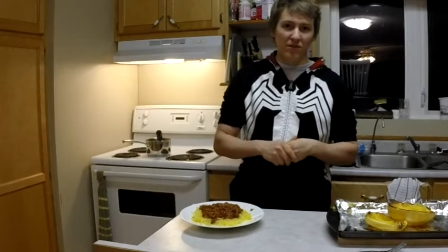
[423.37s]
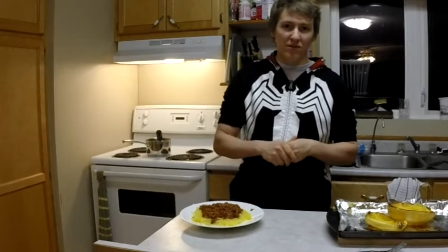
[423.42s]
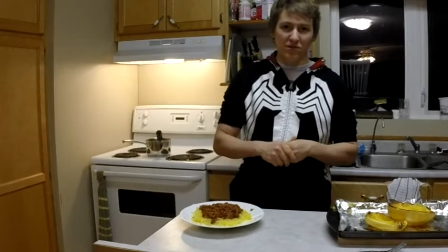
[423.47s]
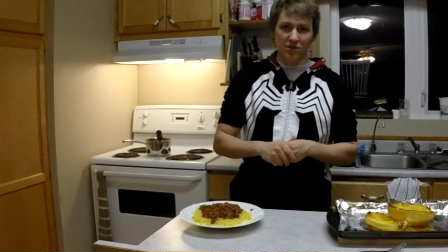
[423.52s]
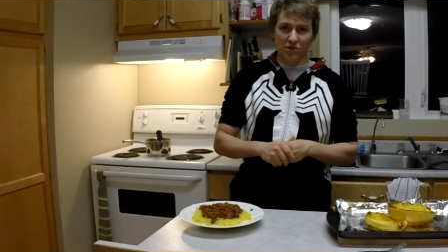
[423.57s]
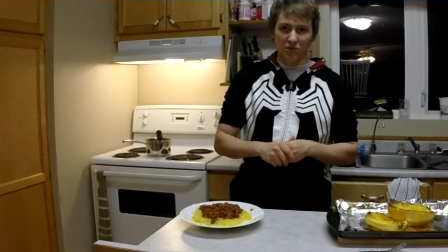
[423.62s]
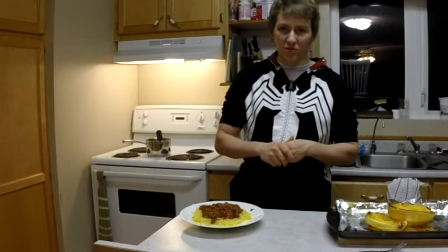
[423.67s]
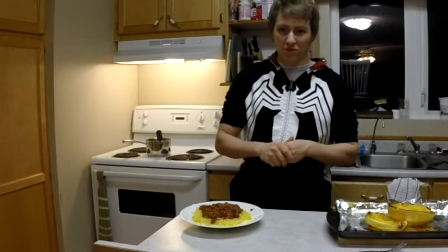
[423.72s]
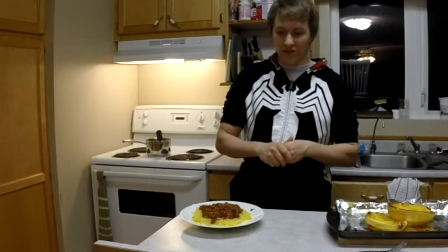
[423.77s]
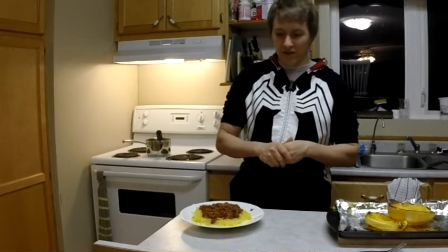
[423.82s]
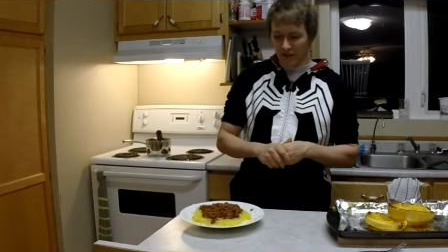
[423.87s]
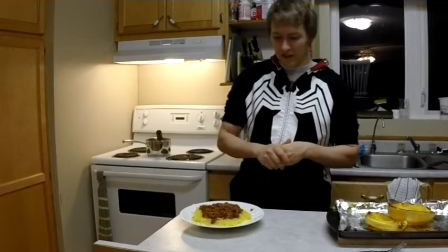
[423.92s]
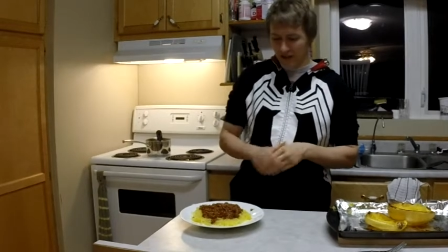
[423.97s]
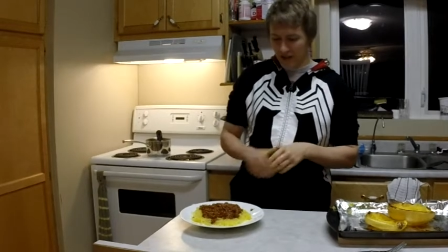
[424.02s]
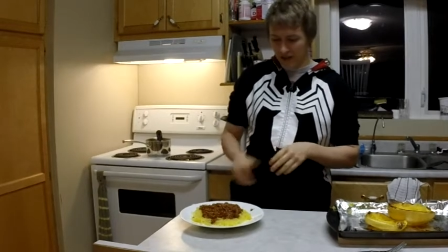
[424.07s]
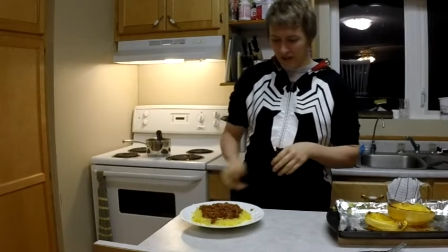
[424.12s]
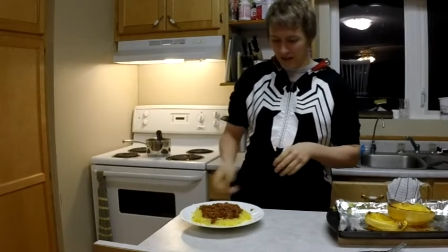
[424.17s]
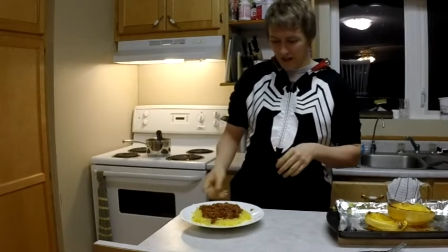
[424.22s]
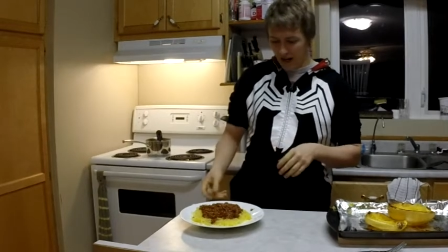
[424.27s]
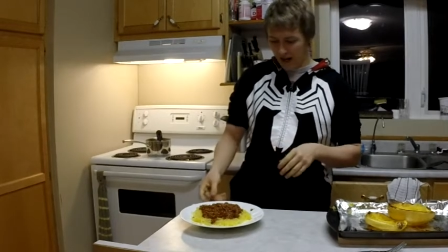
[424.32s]
So
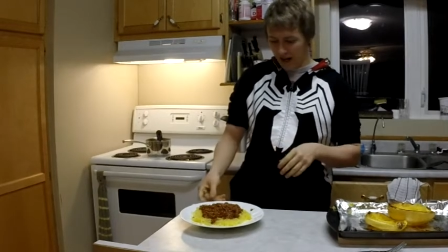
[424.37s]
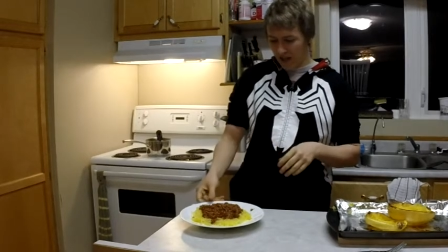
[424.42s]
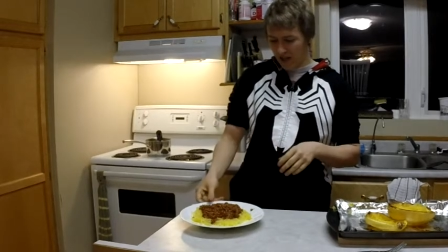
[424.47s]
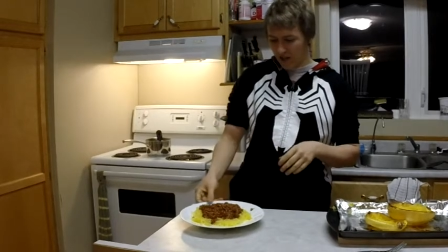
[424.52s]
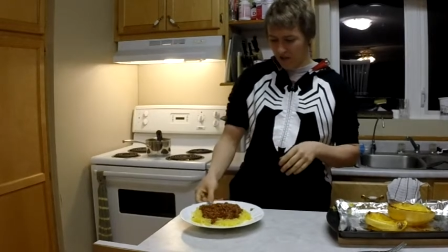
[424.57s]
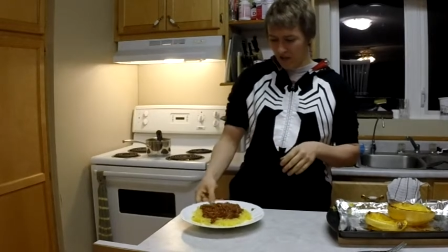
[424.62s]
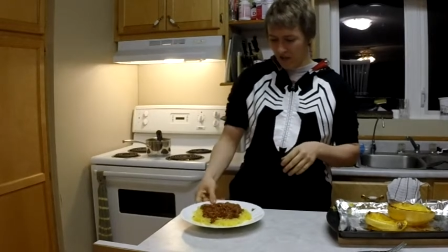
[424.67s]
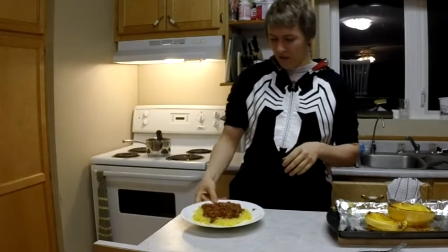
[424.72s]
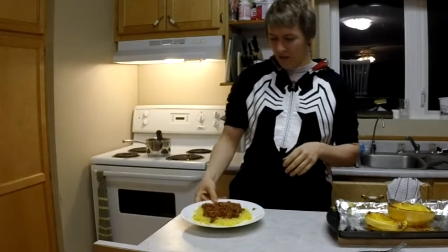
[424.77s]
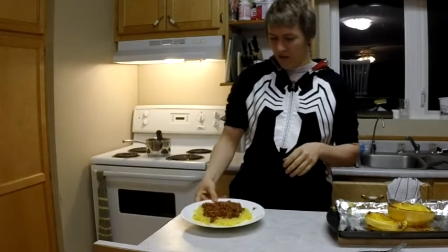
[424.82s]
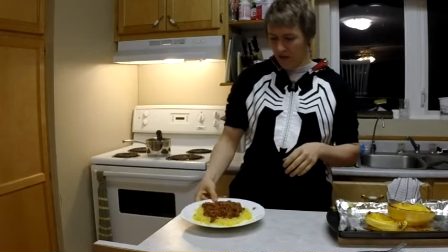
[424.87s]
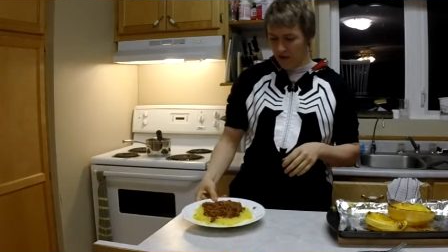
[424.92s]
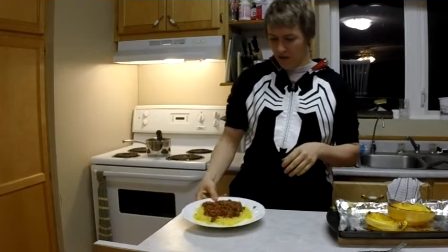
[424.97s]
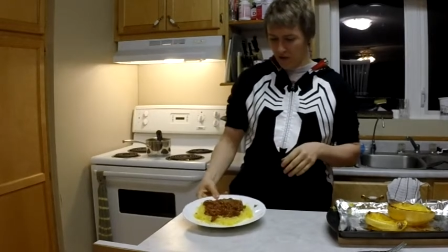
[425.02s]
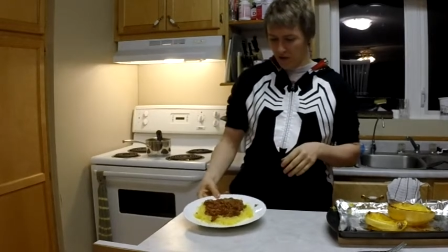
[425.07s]
I highly recommend it.